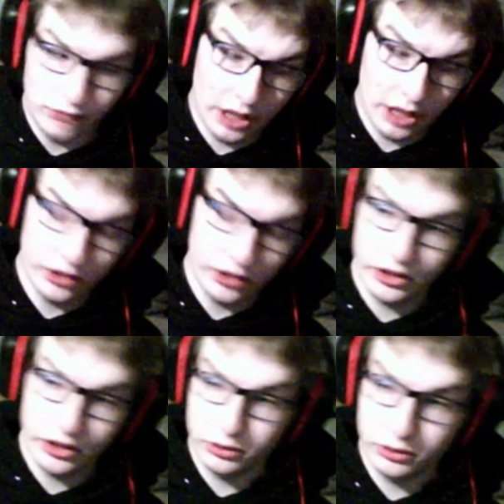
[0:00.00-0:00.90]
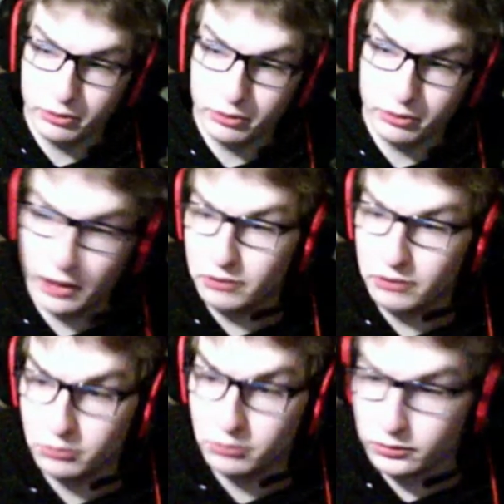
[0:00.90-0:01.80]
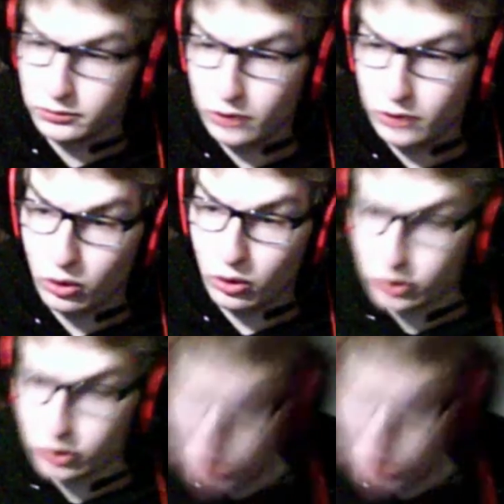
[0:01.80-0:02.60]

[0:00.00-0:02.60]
things with my logos on it.